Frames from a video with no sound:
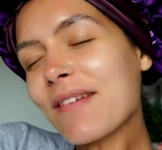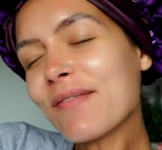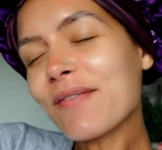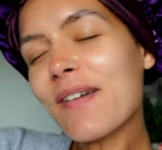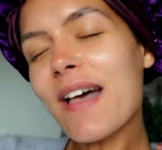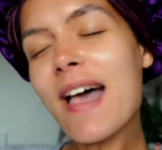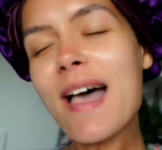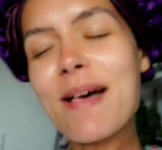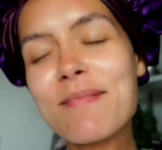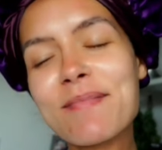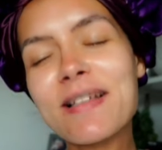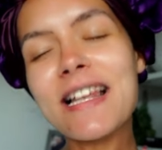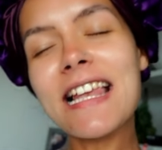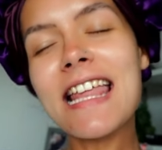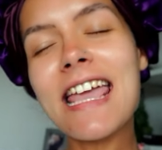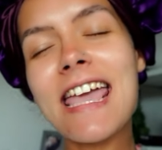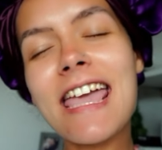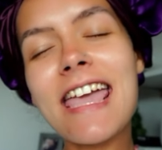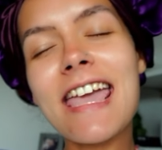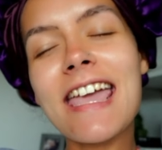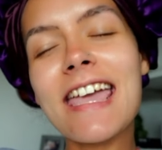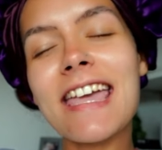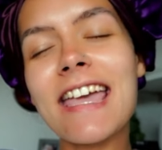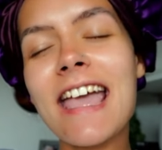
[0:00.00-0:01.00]

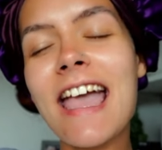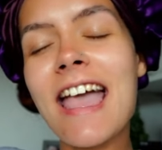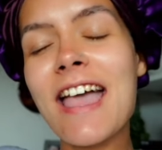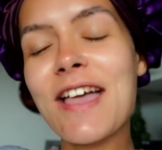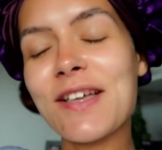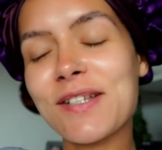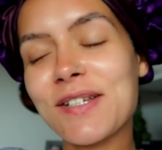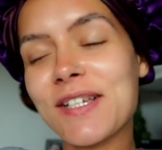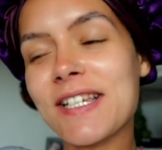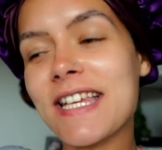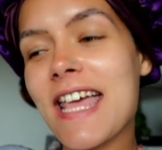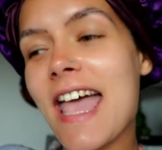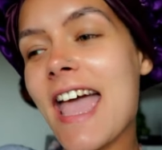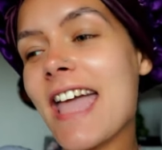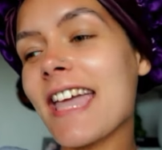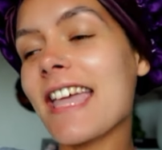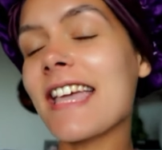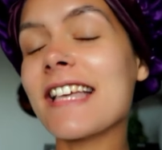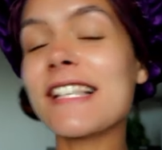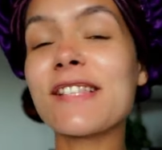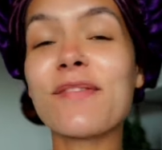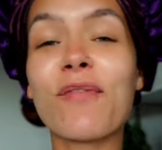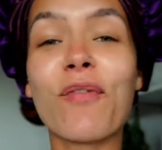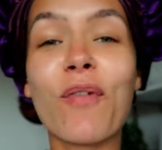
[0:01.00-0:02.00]
family. Today
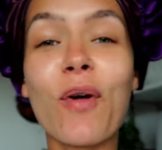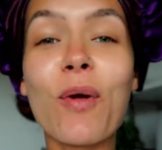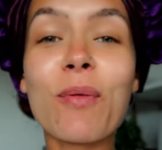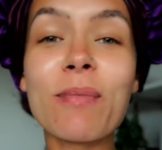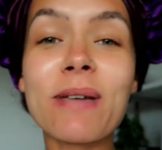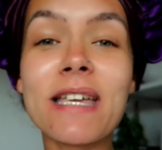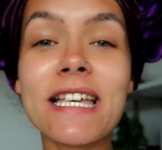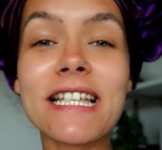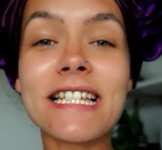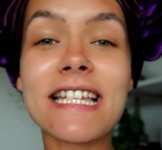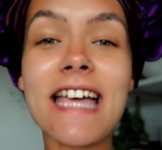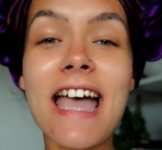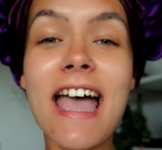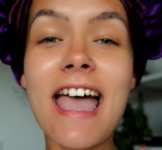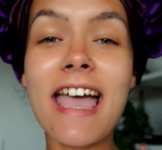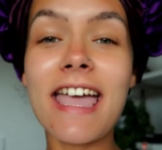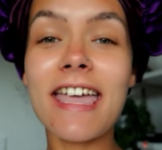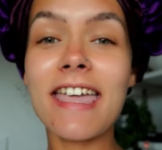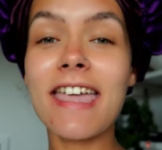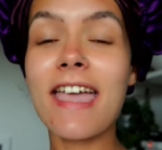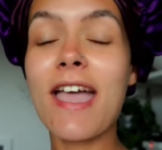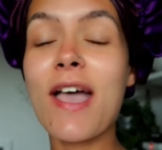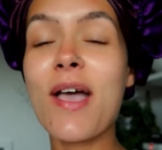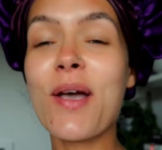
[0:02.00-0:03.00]
is filming
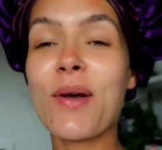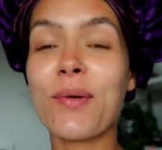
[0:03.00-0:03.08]
day.